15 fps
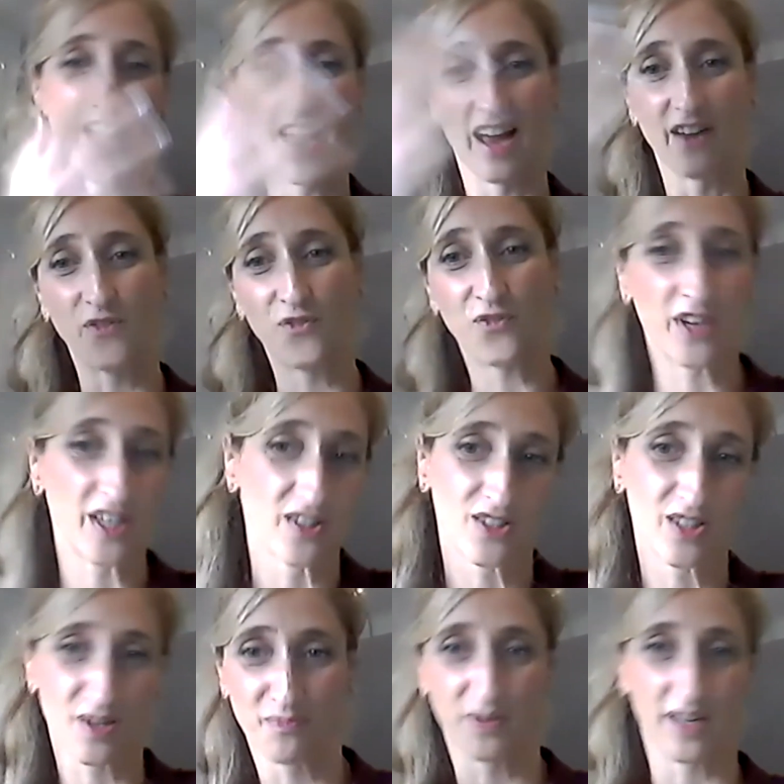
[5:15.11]
and
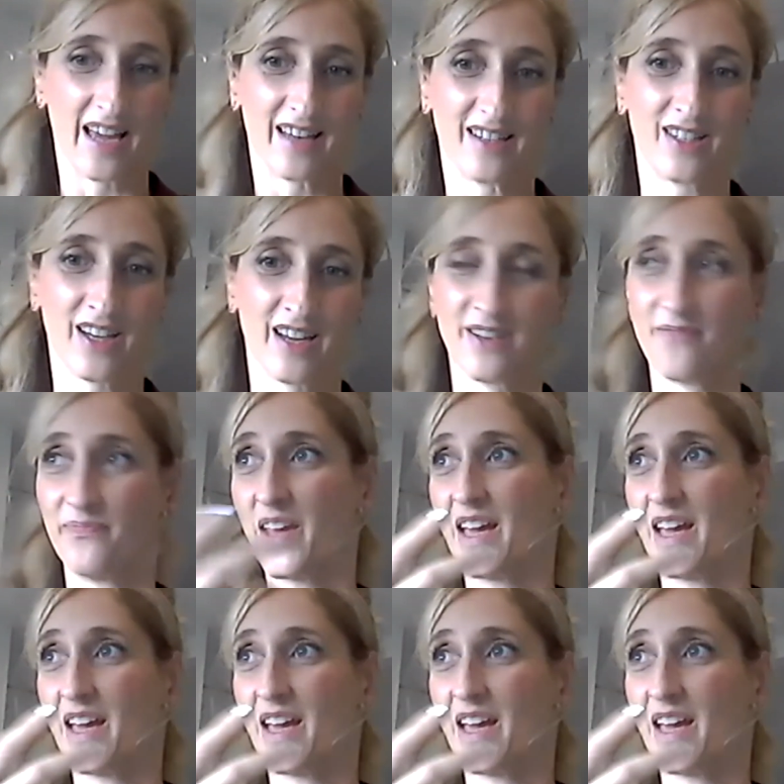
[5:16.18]
phenotypic and